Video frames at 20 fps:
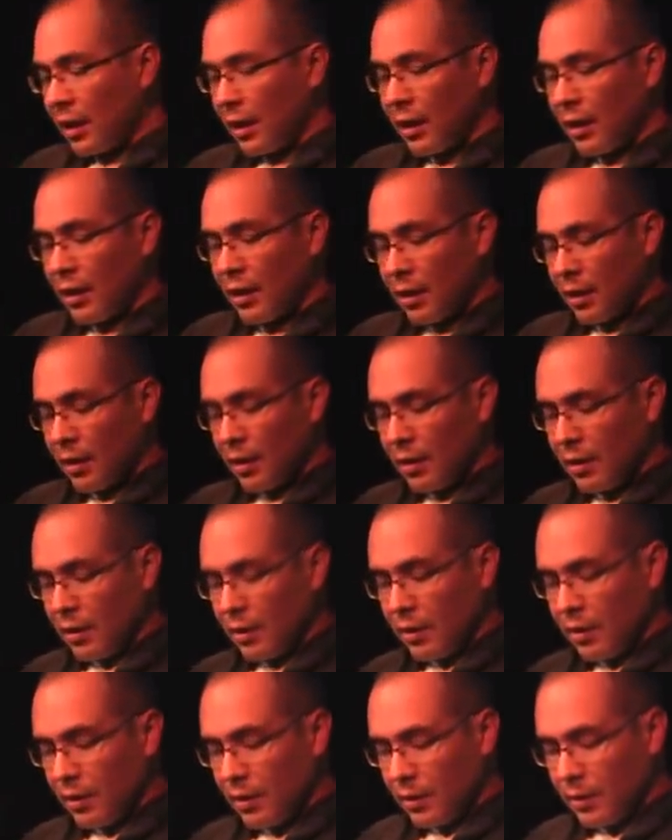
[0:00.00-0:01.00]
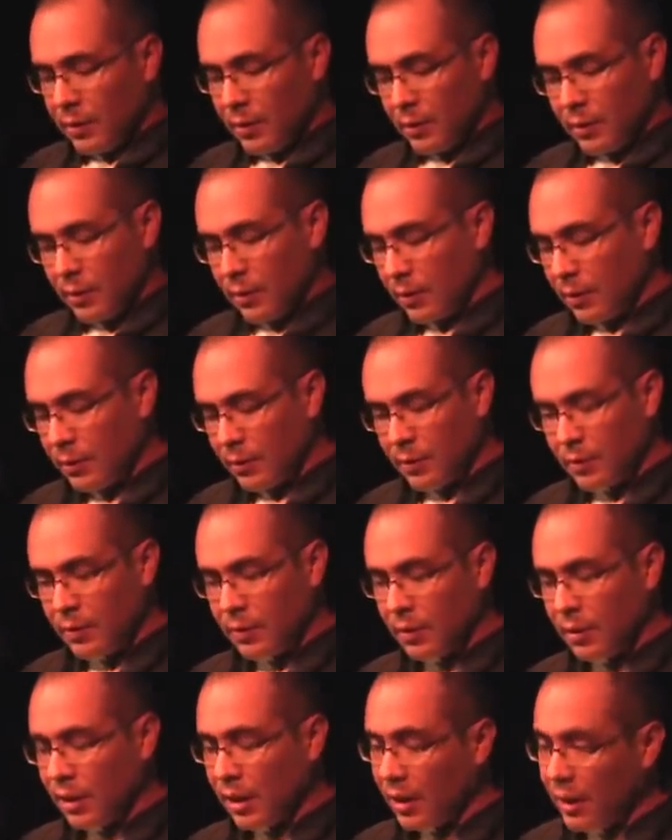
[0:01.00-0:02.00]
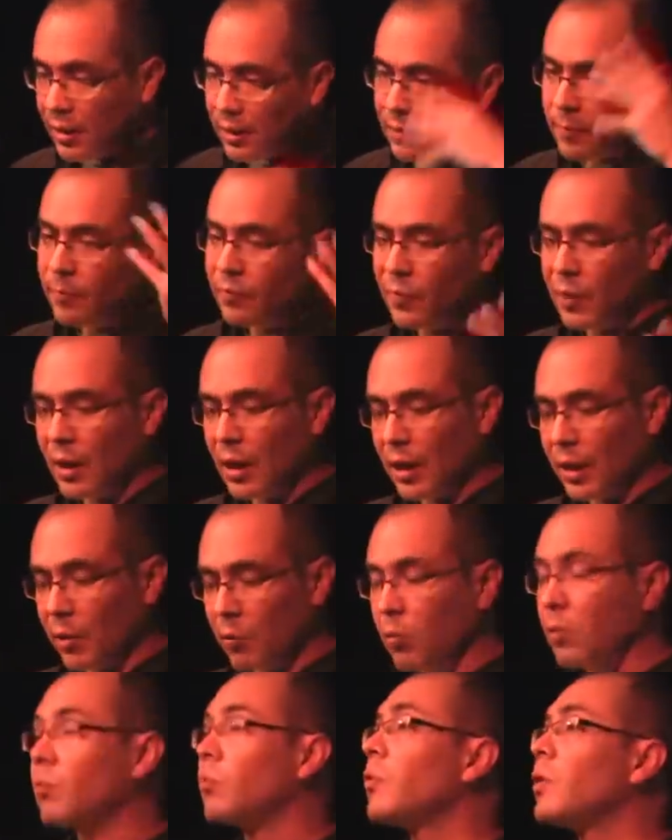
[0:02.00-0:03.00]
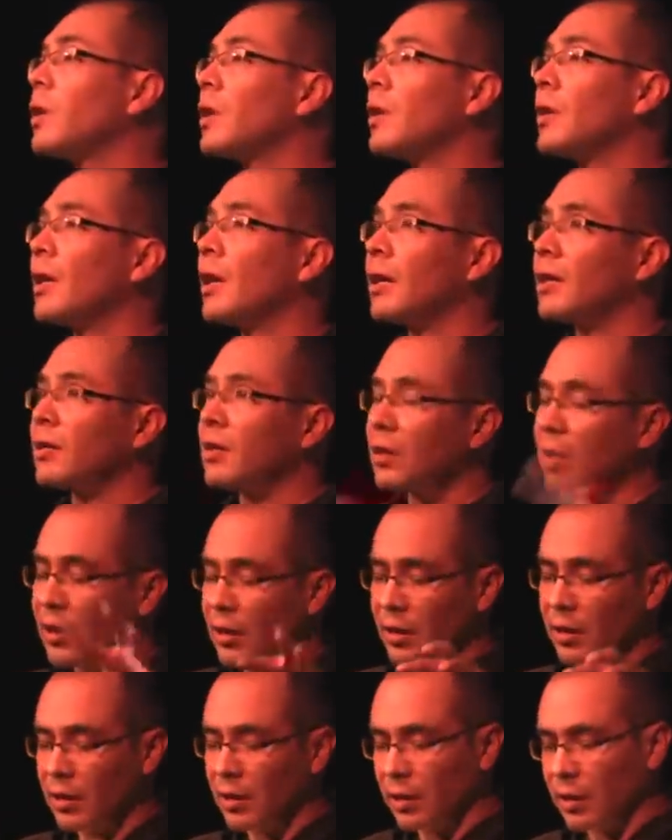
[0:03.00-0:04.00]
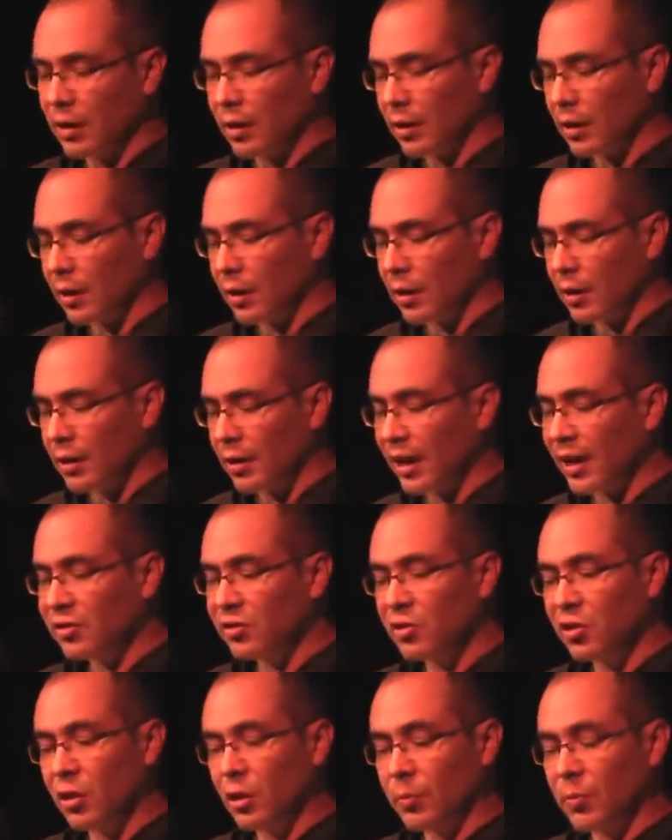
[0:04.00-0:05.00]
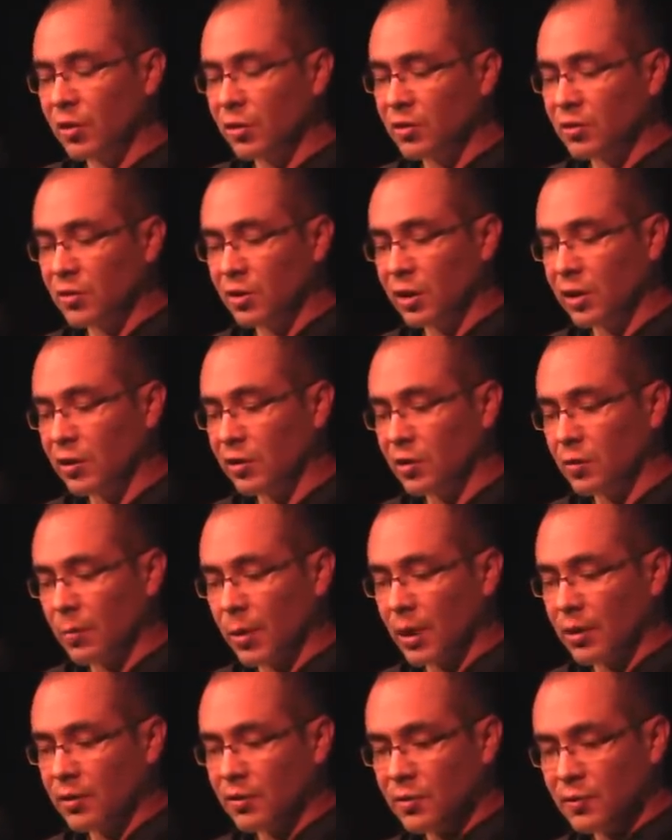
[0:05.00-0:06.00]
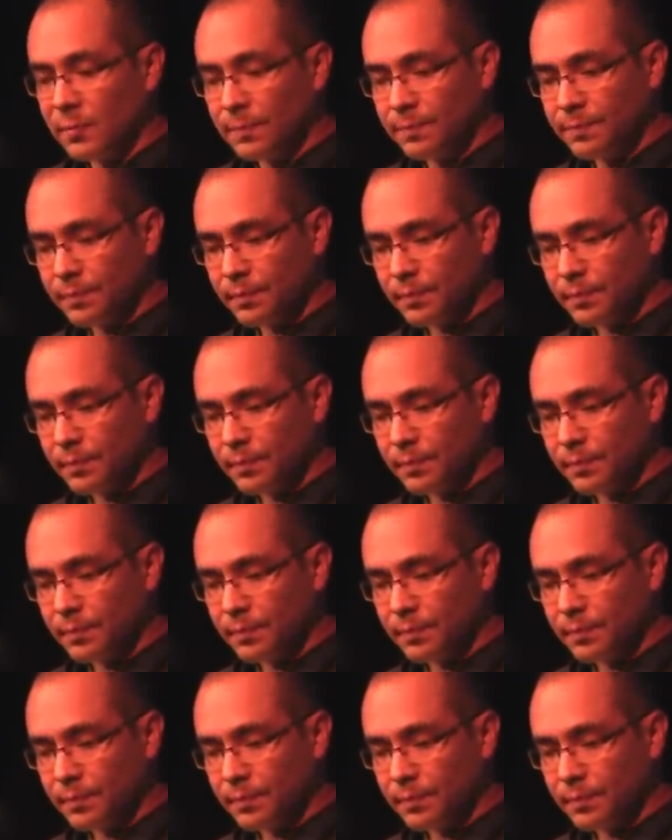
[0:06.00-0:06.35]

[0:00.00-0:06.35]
And then I will read the, the, the next chapters in Spanish.